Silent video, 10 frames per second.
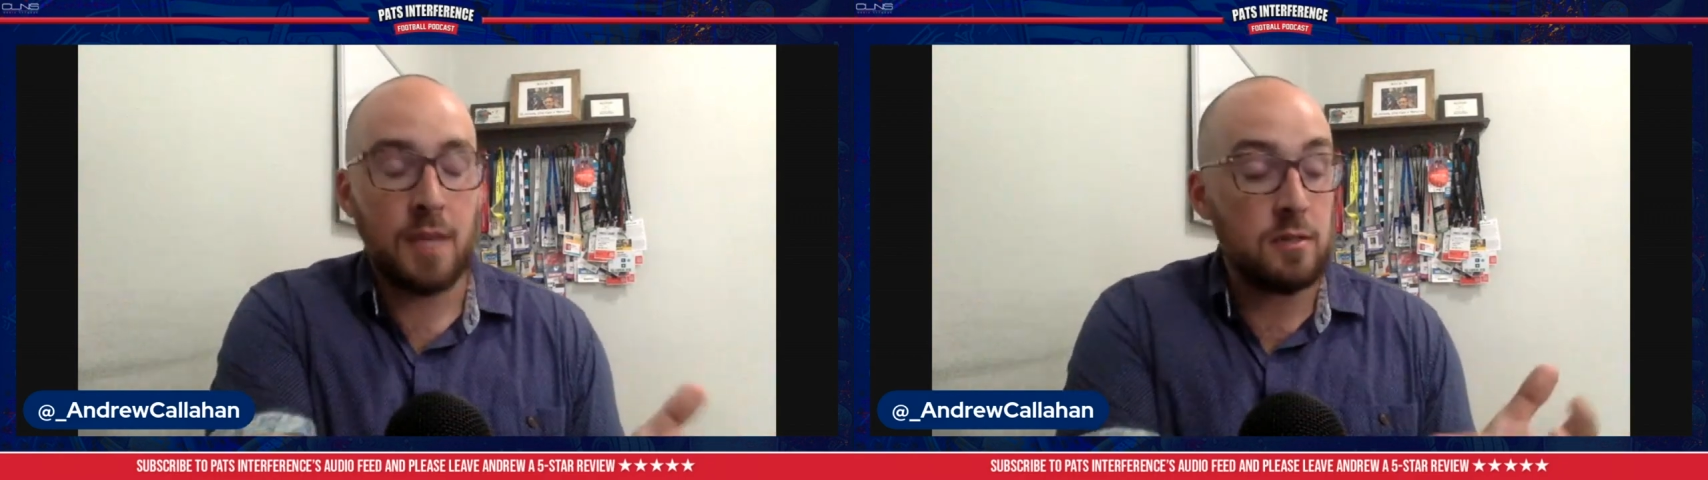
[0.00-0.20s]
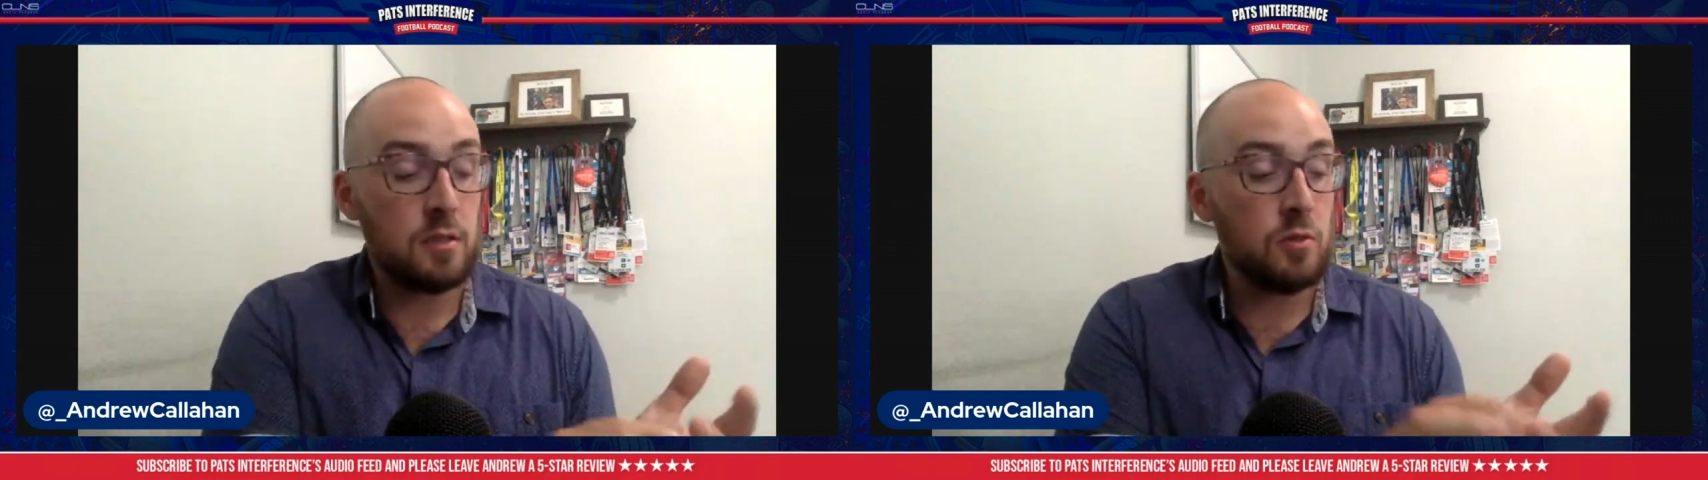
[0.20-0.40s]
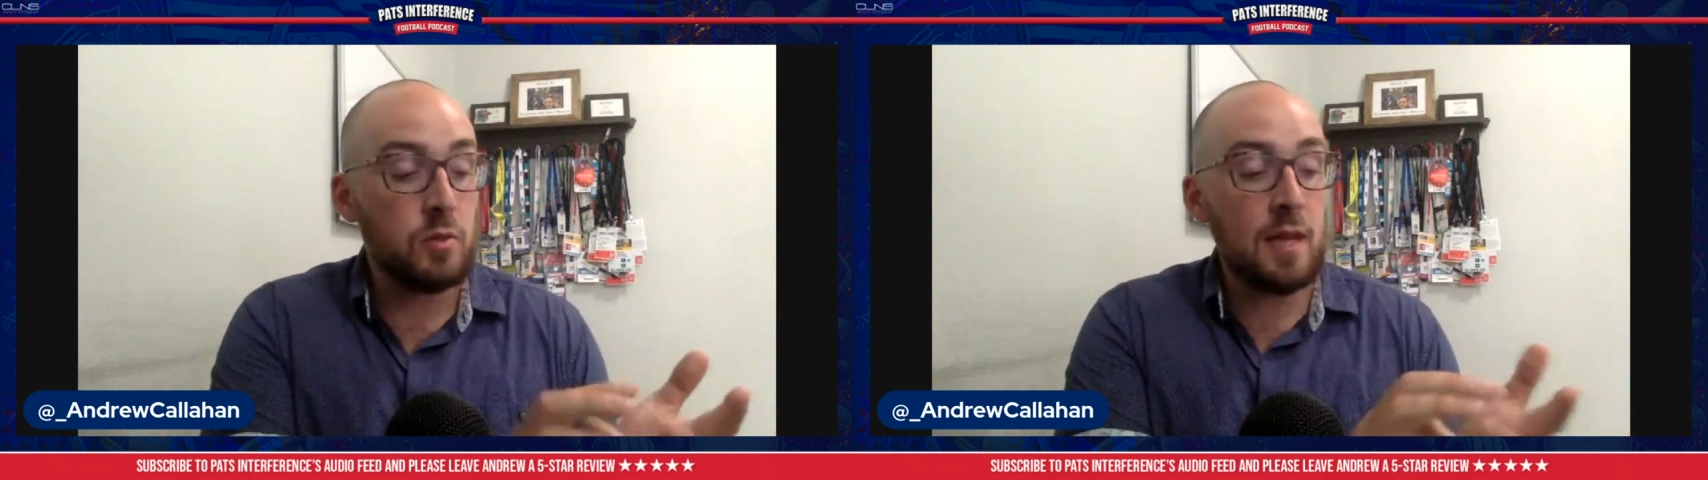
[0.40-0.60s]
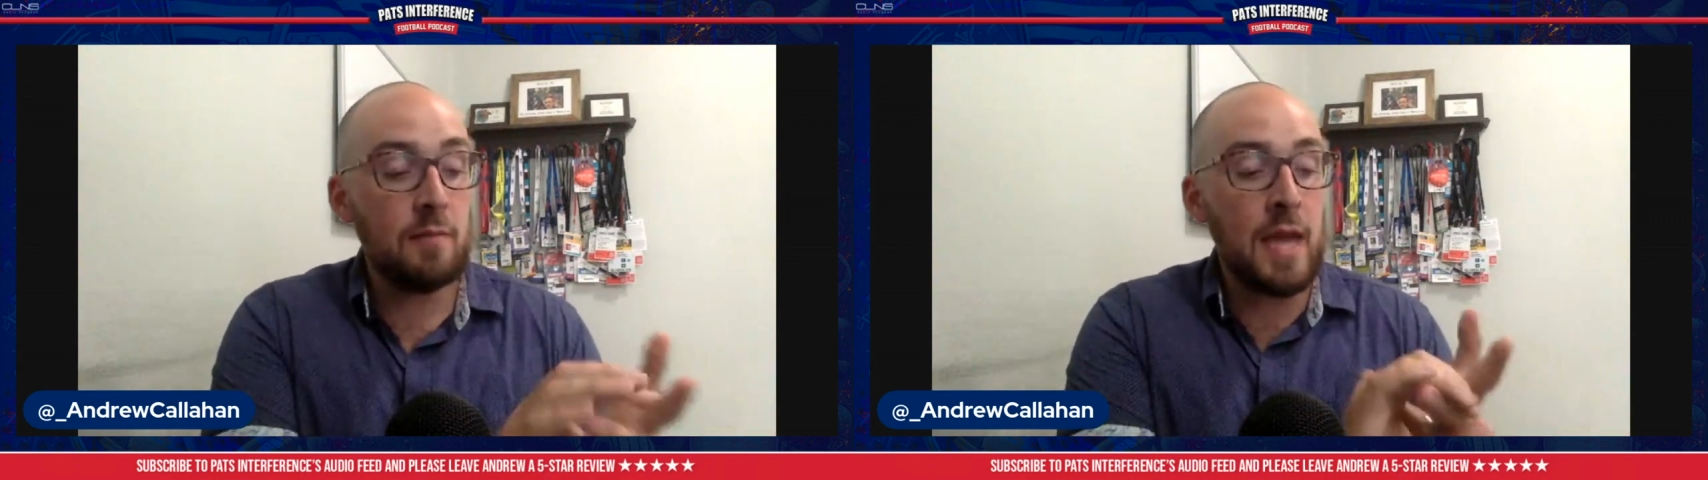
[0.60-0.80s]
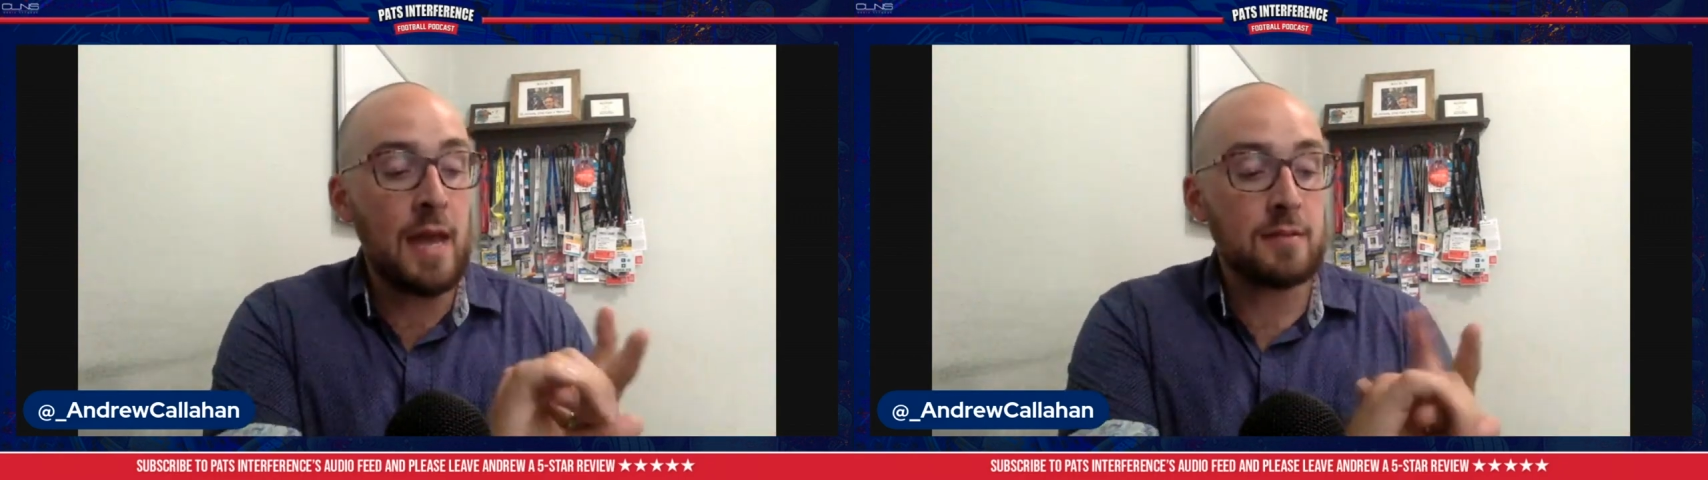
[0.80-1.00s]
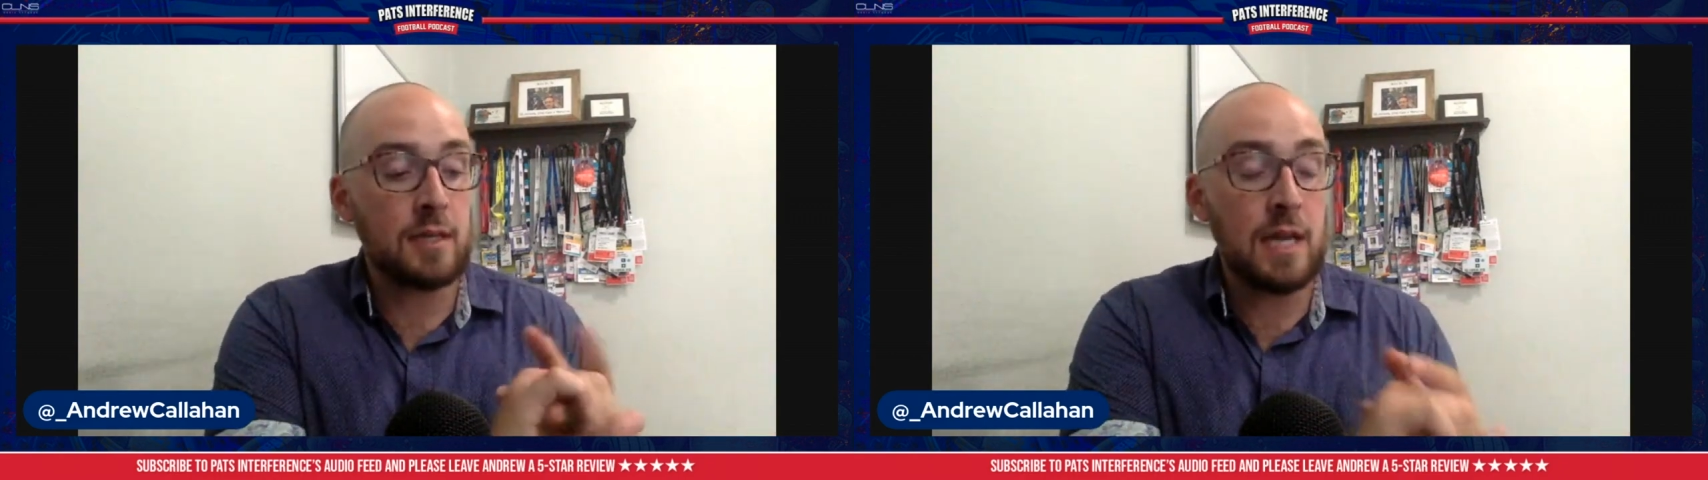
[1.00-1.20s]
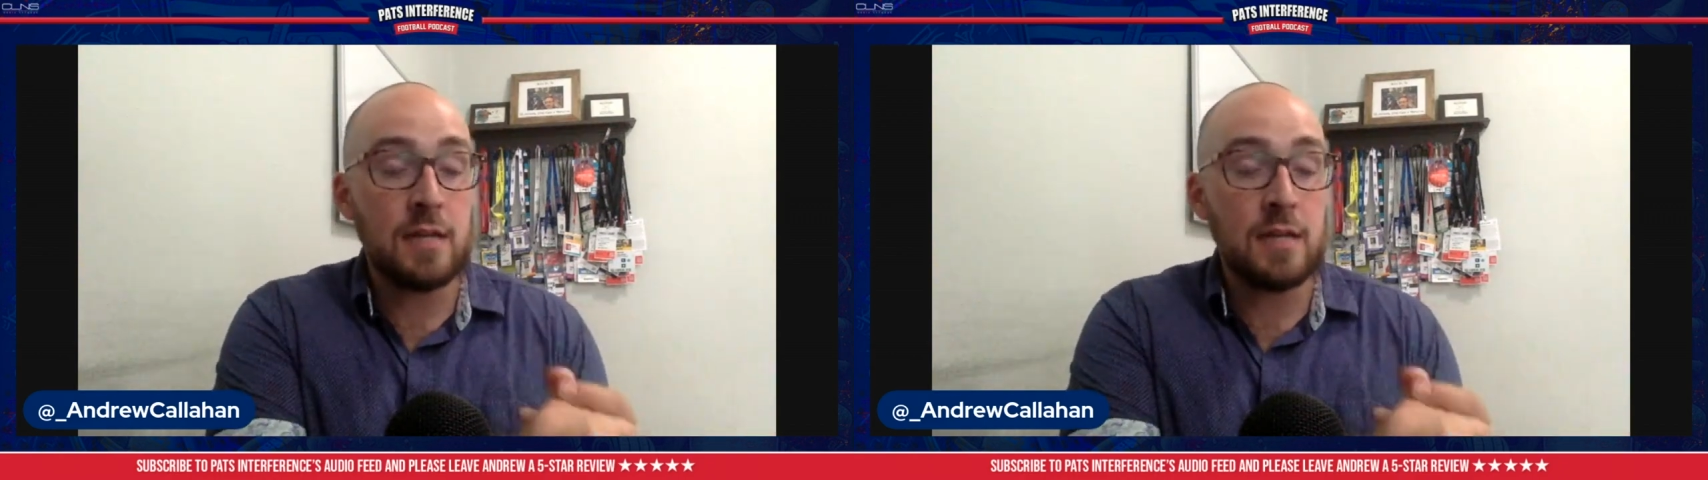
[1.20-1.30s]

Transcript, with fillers: And so you would then be asking